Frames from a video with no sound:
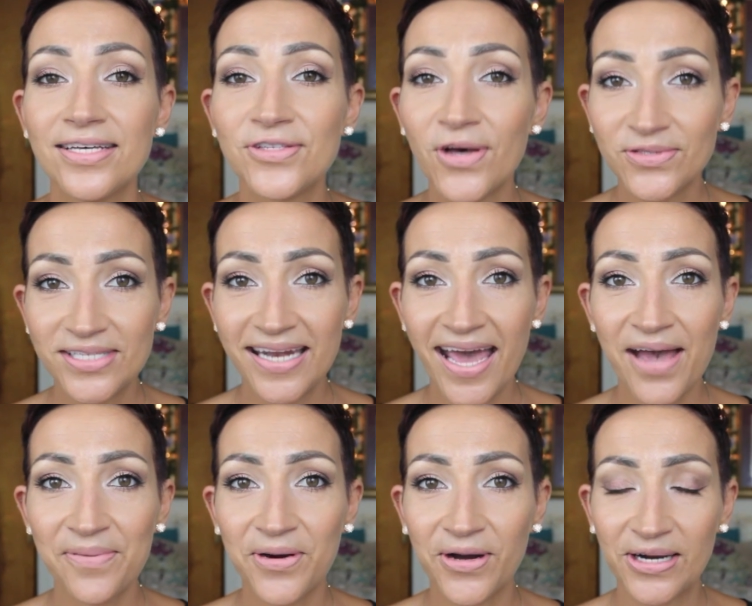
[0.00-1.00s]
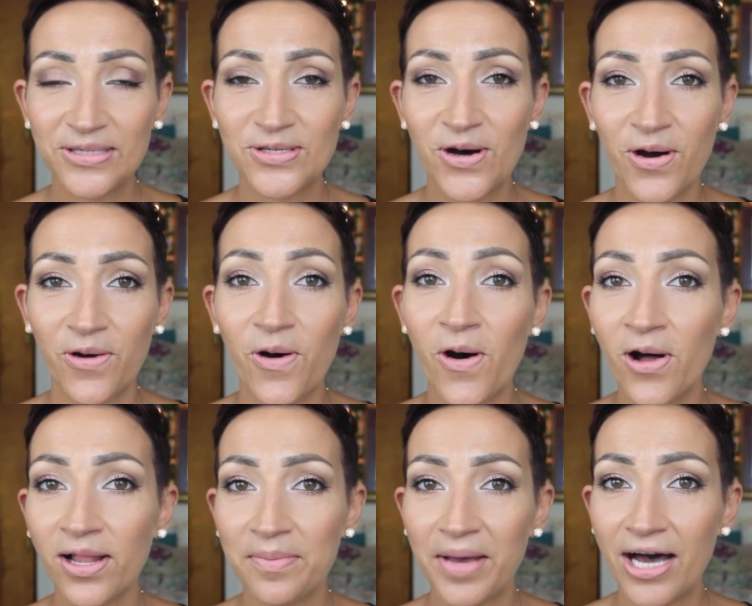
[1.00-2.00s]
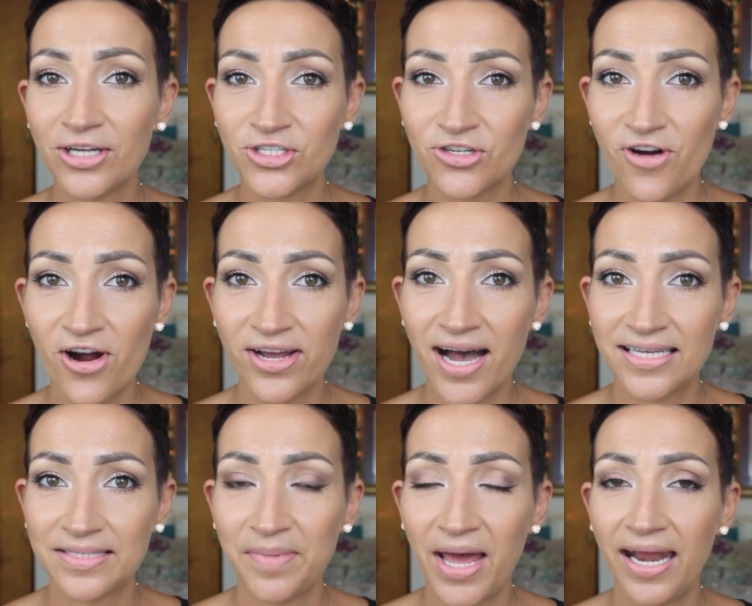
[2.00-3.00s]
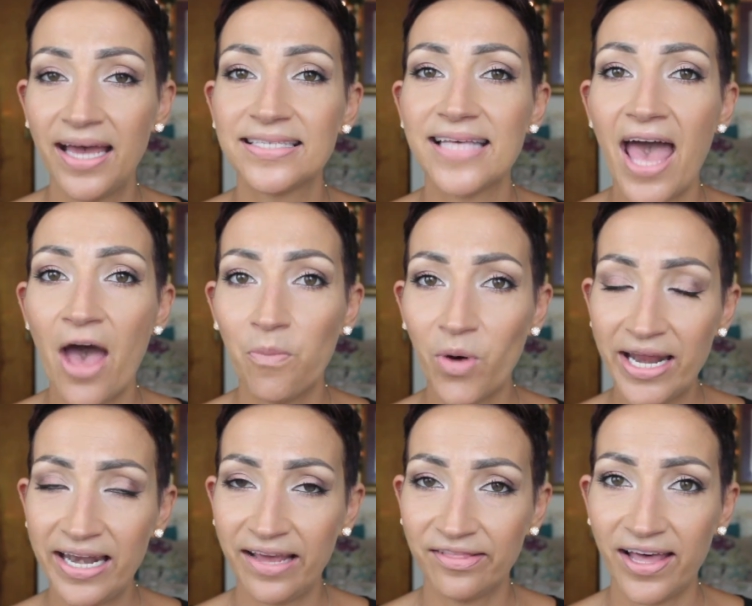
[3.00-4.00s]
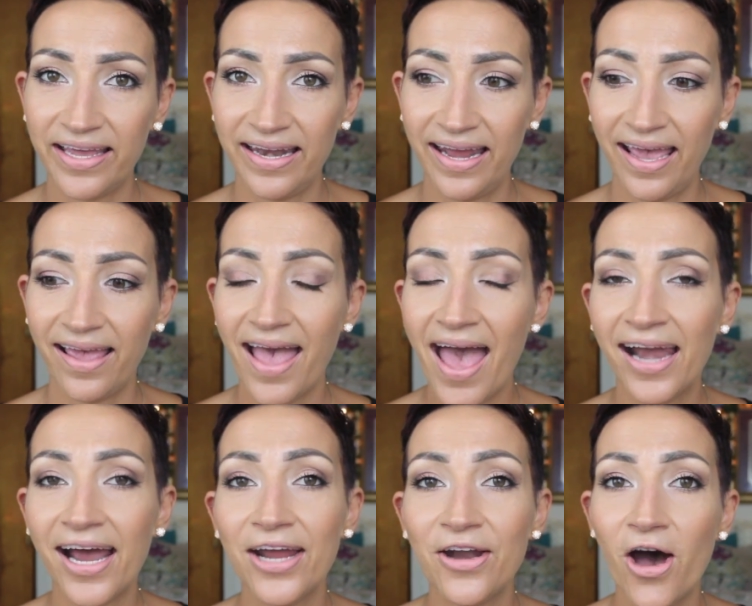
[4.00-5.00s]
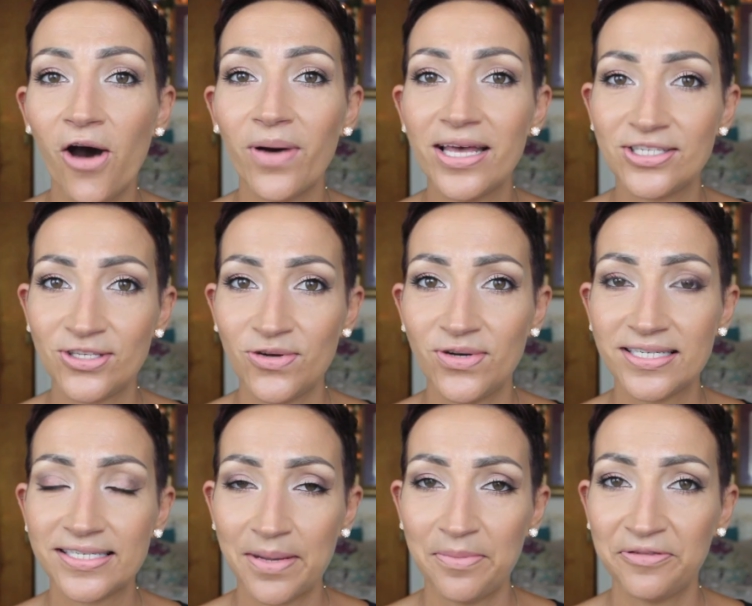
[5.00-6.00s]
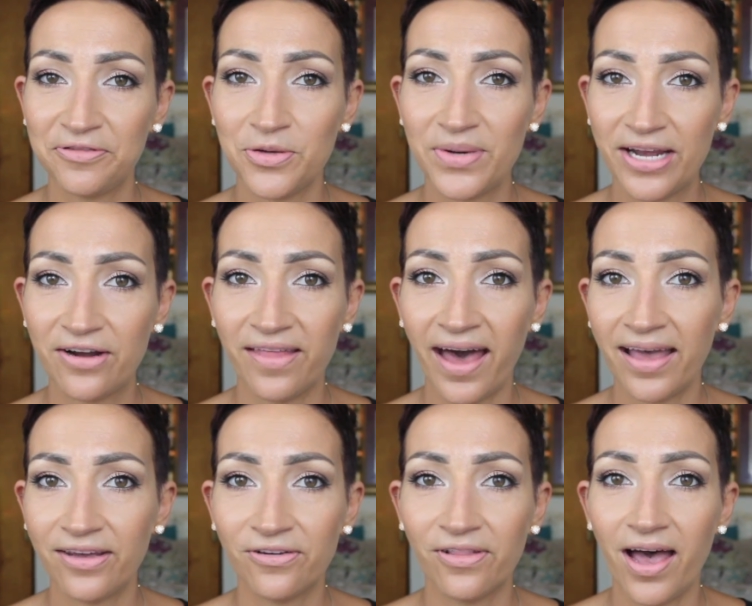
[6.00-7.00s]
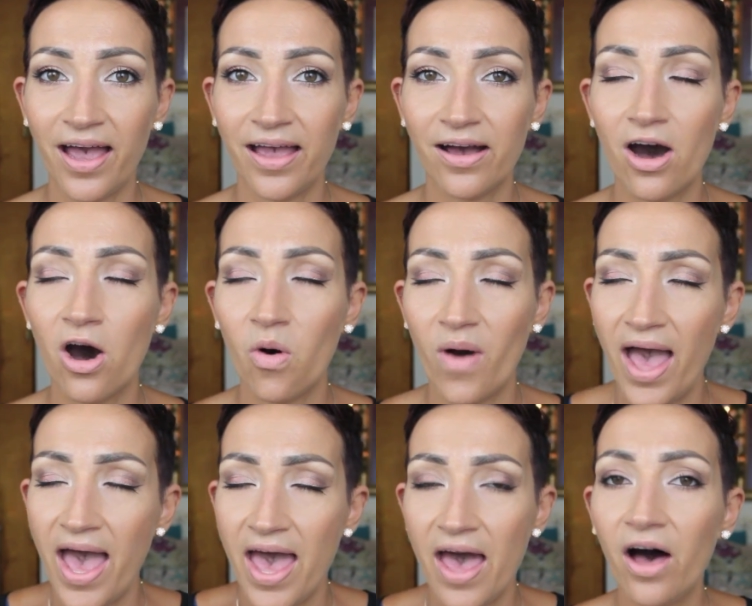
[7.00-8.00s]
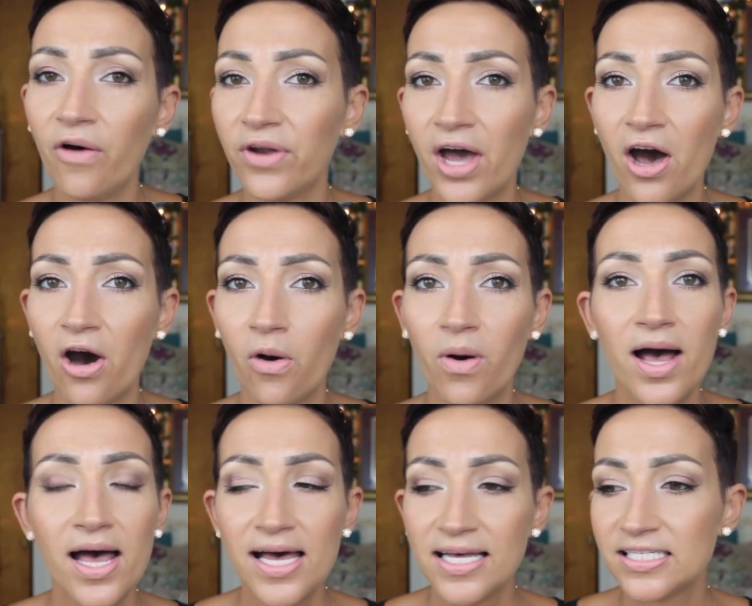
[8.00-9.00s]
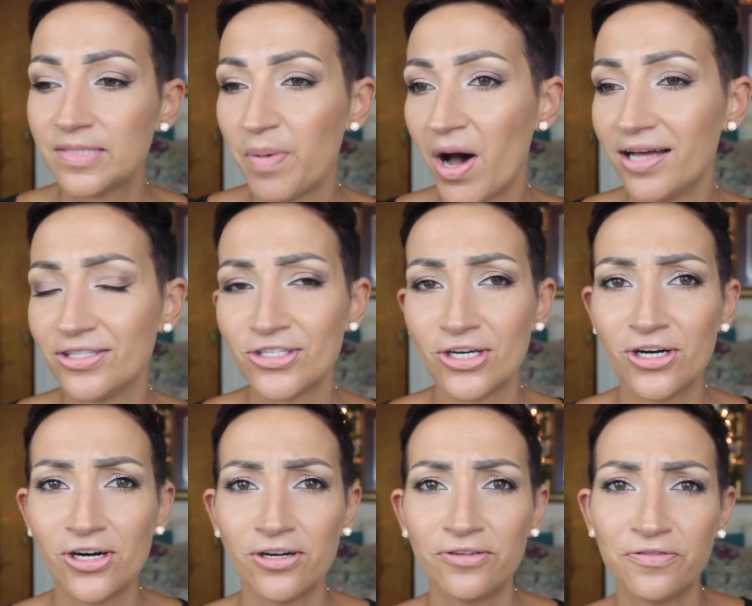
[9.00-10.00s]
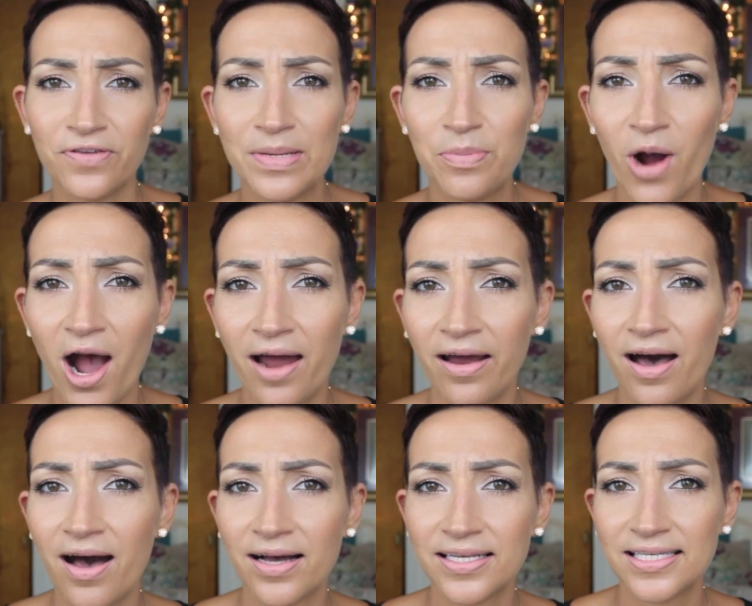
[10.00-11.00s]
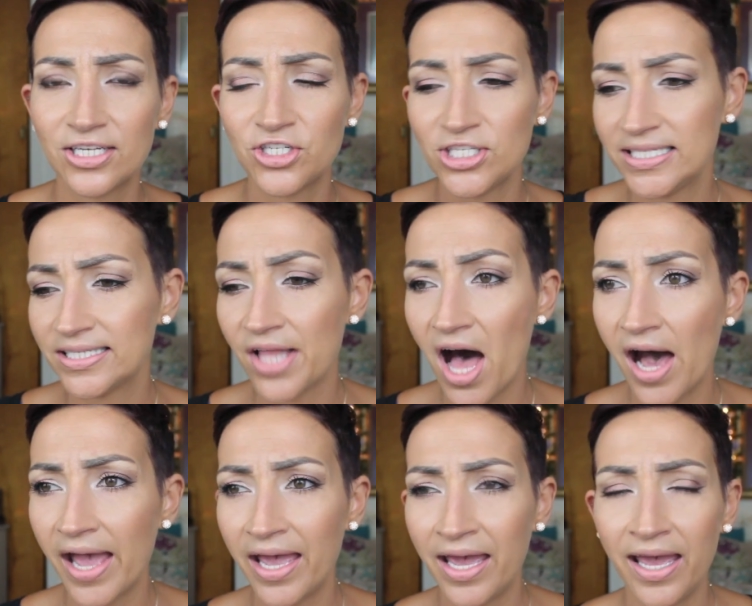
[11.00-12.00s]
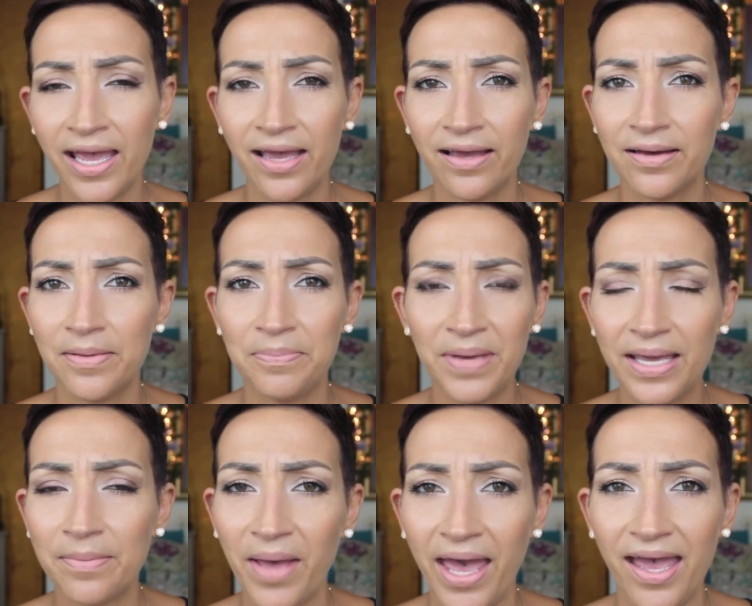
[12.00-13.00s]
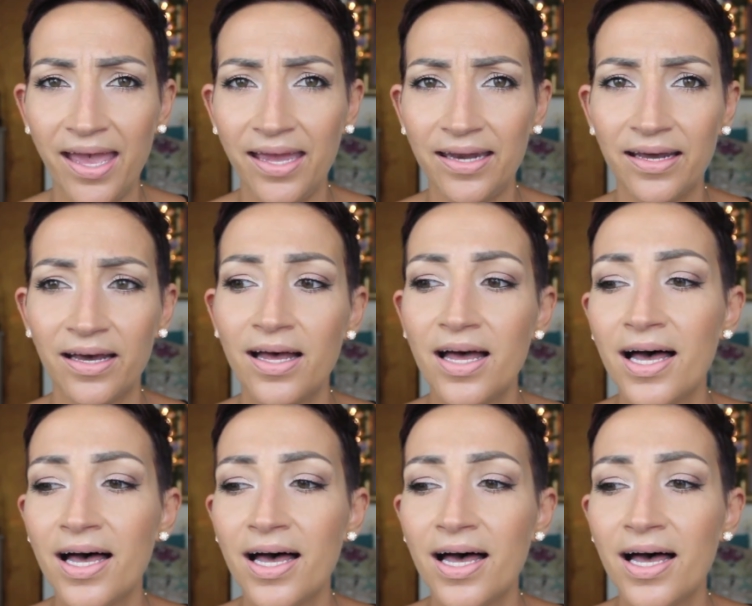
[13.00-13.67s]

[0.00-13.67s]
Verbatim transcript: So today we're going to talk all about Gerard Cosmetics and Whitening Lightning. And I know as soon as some of you hear that, you're like, oh hell no, sponsored, free products, she's lying, being paid.